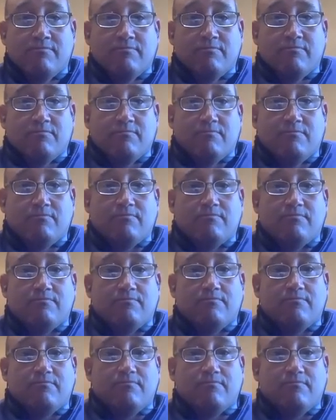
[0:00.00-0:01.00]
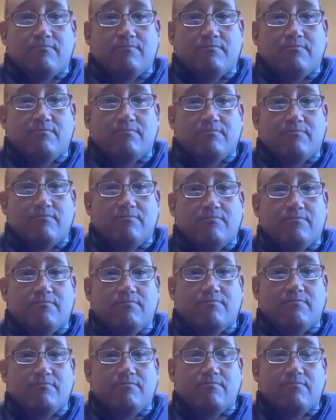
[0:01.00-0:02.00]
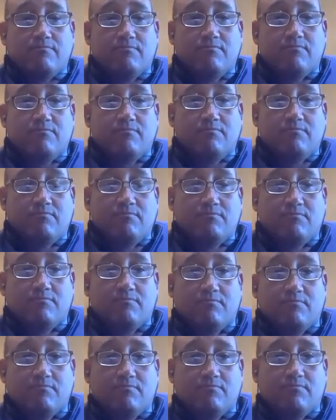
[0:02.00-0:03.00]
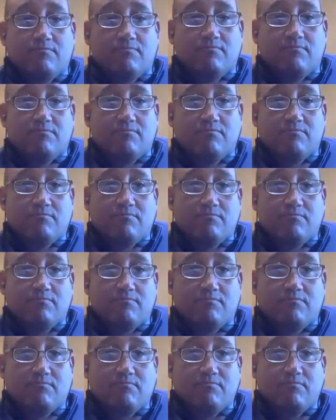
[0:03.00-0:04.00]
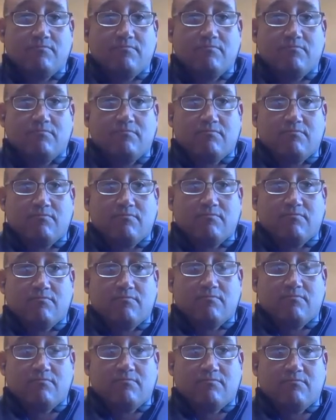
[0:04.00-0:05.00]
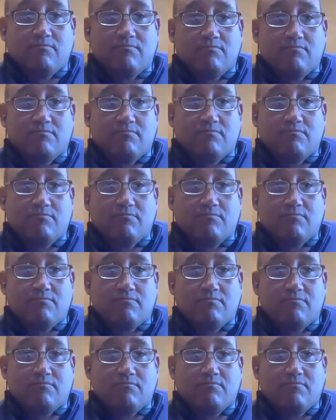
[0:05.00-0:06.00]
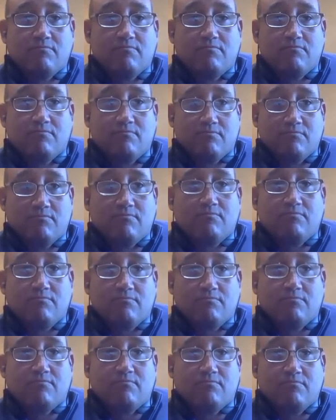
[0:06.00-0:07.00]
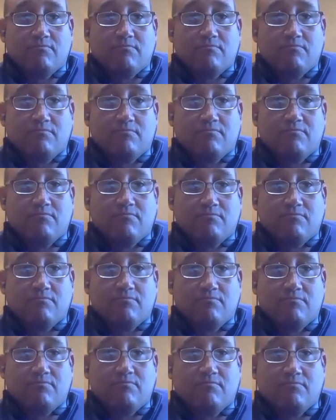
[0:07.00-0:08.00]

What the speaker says: This person isn't speaking.